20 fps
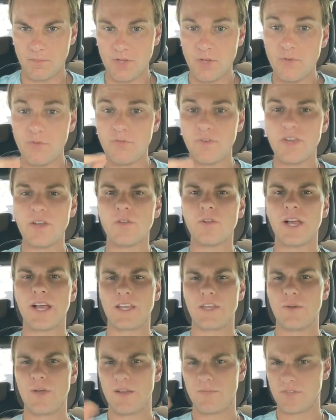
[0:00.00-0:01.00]
You feel
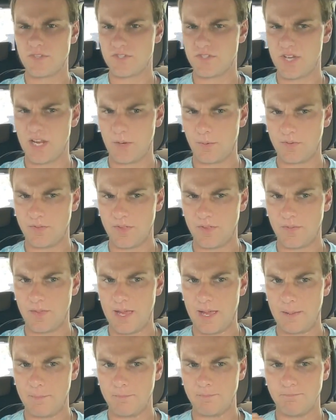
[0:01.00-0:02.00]
like you have to stay within
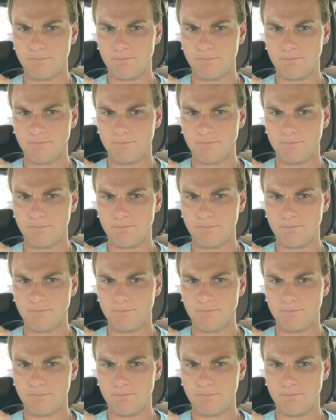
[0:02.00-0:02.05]
that